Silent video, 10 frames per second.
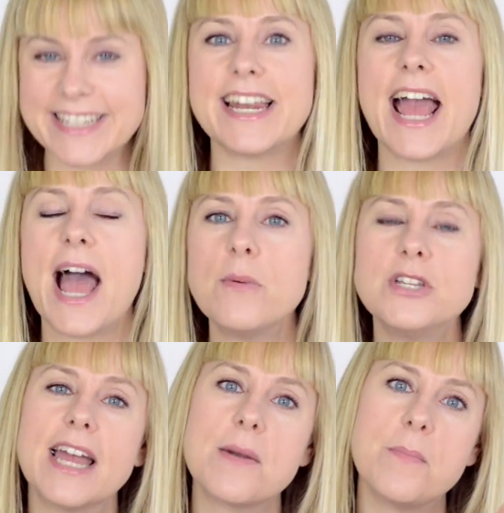So it
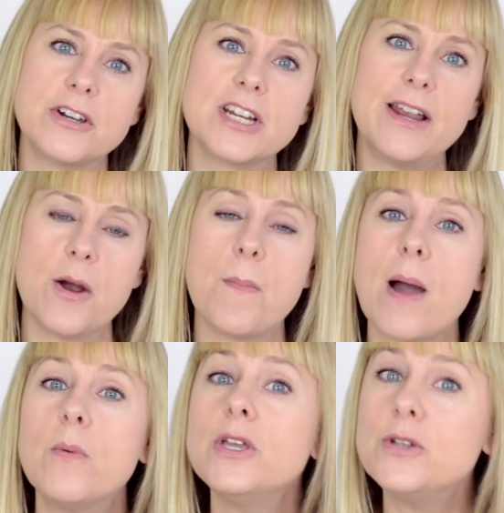helps you get much clearer
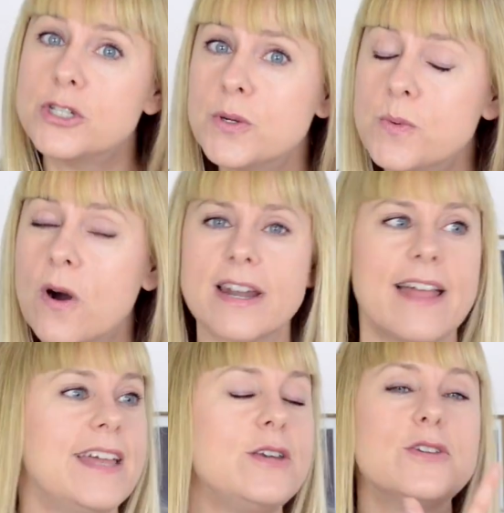about what you do want,
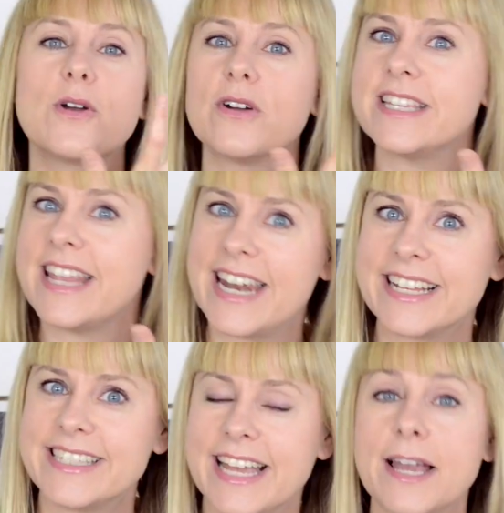and then you just go on to the
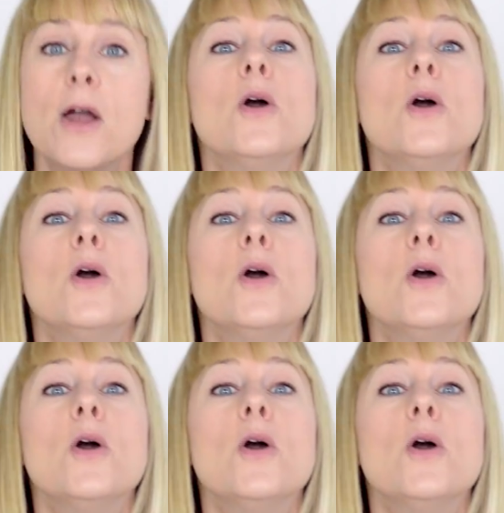next thing.